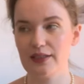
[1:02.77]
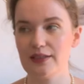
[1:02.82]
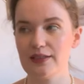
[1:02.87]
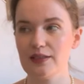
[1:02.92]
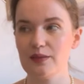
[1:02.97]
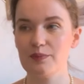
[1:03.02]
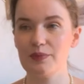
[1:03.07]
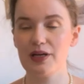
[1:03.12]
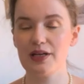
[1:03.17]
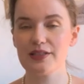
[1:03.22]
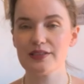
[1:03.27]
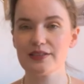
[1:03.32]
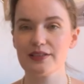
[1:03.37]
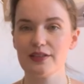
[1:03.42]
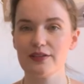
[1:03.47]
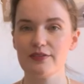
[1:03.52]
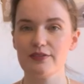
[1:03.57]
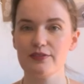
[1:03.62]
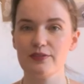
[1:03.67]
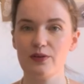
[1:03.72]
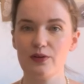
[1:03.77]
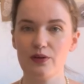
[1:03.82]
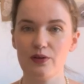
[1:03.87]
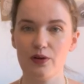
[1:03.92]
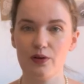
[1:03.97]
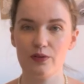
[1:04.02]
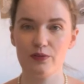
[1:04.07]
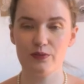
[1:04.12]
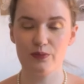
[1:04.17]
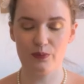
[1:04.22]
a little basket full
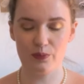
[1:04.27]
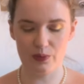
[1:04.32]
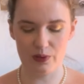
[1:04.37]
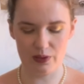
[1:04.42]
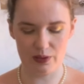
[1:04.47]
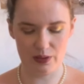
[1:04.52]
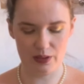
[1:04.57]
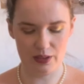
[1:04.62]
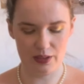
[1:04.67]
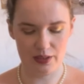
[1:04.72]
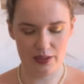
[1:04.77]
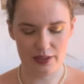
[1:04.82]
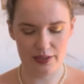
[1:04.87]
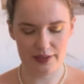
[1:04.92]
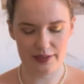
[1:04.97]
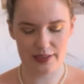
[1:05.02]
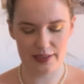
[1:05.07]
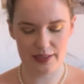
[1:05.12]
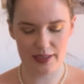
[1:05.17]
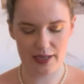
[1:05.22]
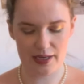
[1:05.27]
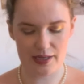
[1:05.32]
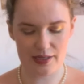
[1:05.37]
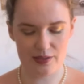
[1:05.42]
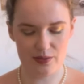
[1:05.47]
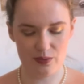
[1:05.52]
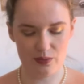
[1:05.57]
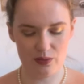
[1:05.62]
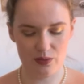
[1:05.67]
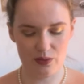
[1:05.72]
of wool that I
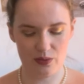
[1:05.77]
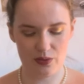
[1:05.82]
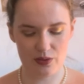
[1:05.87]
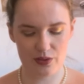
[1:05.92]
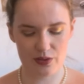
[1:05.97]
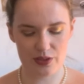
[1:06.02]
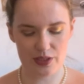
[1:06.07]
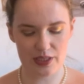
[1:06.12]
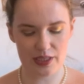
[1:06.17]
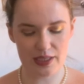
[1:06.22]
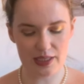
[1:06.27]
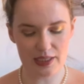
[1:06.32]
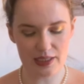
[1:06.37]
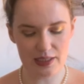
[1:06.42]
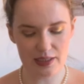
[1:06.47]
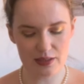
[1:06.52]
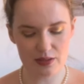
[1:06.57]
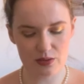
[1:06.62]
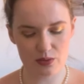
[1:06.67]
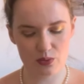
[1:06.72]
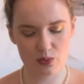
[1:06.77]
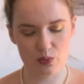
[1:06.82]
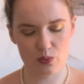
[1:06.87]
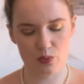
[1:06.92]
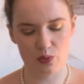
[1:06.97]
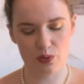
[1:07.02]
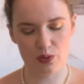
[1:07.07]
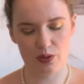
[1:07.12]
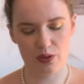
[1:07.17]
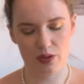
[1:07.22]
no longer need
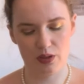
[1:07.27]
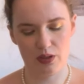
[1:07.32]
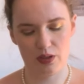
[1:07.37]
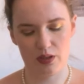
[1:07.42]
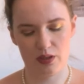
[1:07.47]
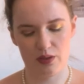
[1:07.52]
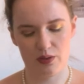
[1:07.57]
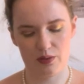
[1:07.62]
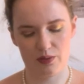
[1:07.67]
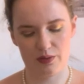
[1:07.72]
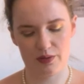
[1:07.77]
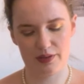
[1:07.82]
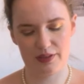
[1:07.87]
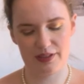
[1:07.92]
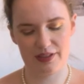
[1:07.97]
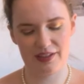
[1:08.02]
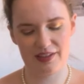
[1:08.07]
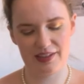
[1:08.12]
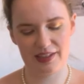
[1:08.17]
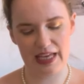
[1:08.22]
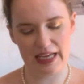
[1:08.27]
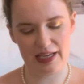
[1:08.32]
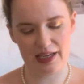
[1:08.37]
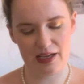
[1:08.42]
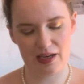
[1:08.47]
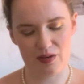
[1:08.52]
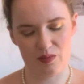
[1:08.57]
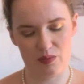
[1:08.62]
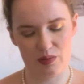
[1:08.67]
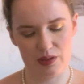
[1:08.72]
or think
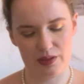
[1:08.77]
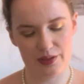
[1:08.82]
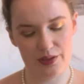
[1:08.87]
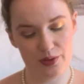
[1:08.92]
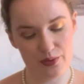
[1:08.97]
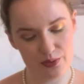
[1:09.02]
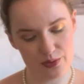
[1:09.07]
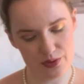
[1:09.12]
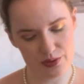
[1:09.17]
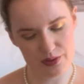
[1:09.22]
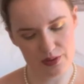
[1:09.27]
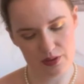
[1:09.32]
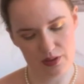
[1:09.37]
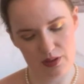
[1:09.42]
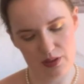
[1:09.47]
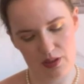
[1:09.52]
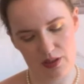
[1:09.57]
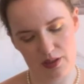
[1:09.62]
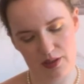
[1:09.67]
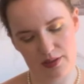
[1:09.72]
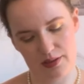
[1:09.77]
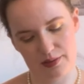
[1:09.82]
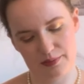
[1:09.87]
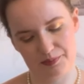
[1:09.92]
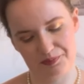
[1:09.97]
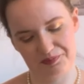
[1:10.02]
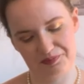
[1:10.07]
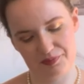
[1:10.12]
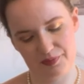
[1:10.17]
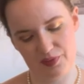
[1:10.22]
I will use,
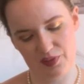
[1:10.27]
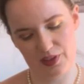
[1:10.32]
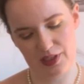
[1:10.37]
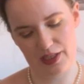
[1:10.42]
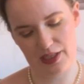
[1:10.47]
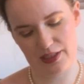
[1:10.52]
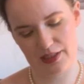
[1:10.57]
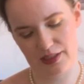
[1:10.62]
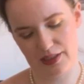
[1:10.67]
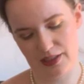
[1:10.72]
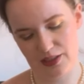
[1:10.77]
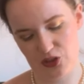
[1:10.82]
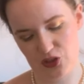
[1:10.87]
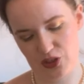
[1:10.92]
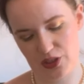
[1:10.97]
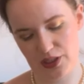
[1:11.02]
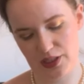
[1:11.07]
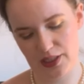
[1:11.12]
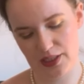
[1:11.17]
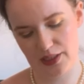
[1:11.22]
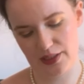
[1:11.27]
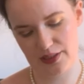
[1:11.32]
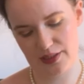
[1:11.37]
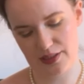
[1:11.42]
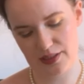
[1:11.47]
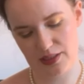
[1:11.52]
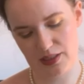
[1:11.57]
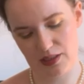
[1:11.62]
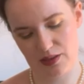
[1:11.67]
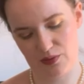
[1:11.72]
and then she can
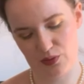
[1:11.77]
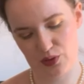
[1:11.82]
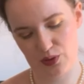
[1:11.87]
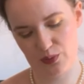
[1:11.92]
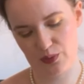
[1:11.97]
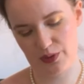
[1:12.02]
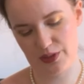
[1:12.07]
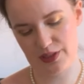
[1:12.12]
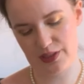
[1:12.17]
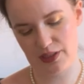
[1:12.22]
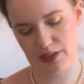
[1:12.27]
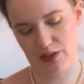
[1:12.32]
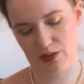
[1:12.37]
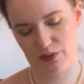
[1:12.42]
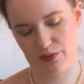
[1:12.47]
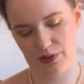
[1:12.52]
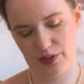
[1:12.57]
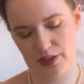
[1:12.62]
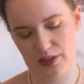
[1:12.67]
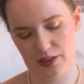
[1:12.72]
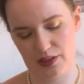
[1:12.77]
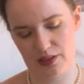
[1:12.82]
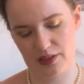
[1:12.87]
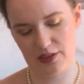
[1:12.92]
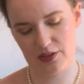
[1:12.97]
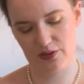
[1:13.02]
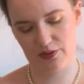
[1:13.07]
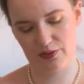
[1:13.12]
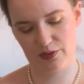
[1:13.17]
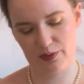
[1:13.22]
see if she wants any of it and
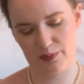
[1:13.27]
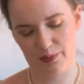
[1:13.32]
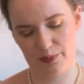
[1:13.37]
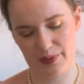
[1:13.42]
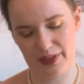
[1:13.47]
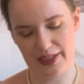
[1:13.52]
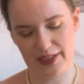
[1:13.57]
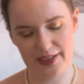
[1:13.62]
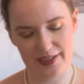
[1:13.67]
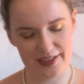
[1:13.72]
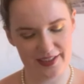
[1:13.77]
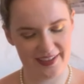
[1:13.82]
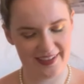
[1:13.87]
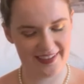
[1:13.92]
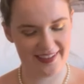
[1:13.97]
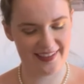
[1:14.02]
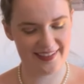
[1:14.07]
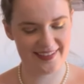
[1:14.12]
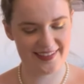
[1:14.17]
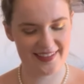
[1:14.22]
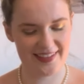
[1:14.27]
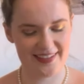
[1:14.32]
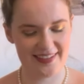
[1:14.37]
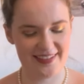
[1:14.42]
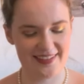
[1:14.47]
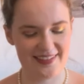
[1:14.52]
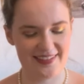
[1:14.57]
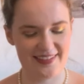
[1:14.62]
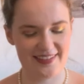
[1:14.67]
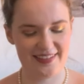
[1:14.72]
have her pick. I guess that
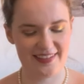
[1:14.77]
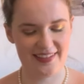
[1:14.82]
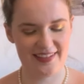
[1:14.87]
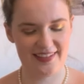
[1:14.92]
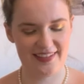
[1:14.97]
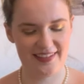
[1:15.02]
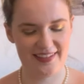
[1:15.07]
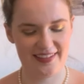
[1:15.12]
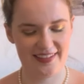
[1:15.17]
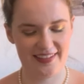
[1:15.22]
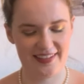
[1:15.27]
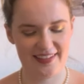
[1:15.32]
is the